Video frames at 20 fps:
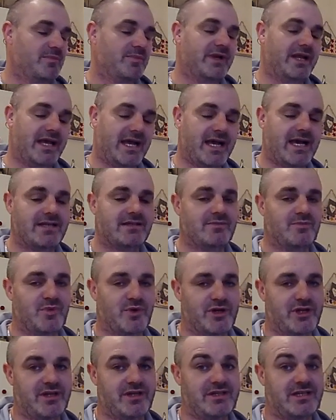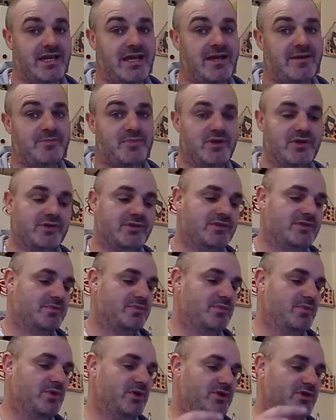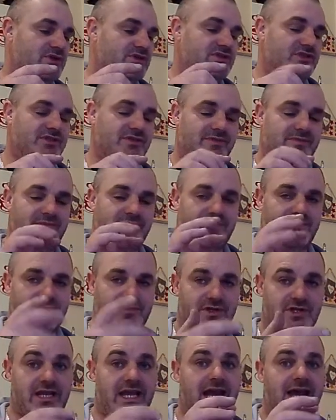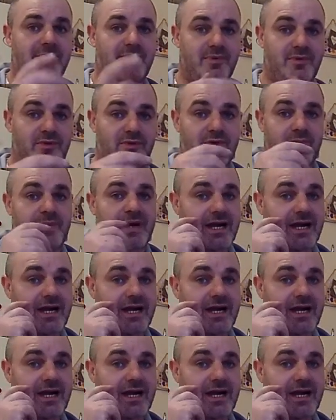but it hadn't. What had happened was the cap on the